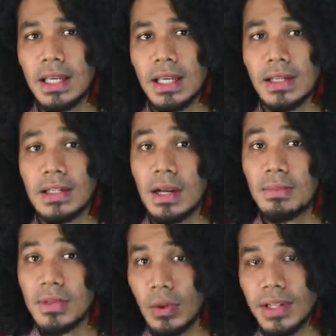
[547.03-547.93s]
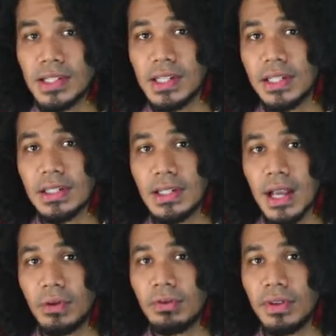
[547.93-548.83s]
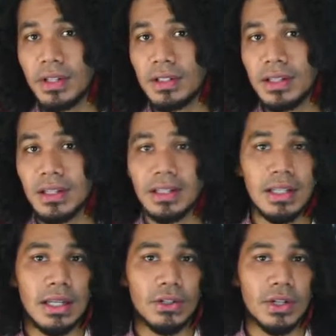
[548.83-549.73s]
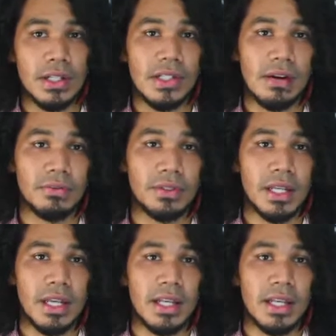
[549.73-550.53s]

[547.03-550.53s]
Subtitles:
a subsequent CT scan revealed that the teenager had suffered